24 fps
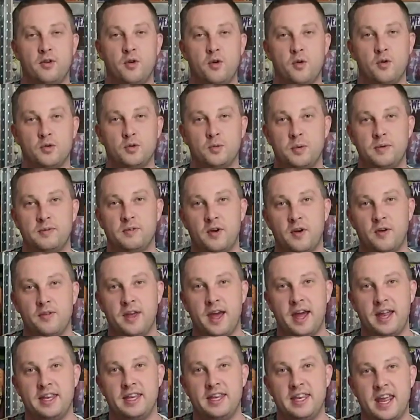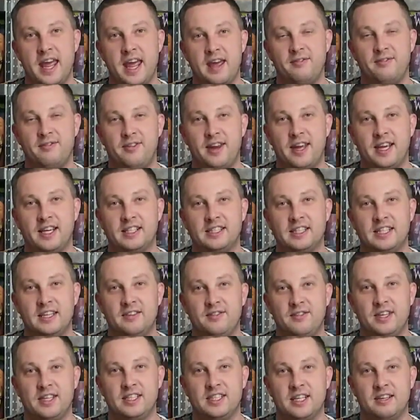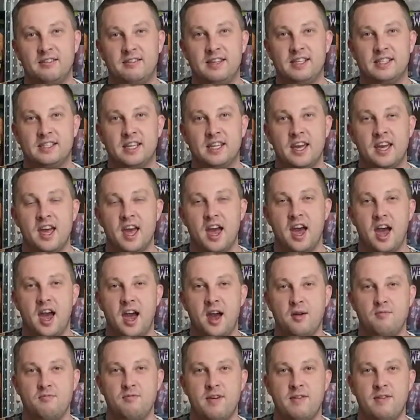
course, we've got that Netflix TV series um,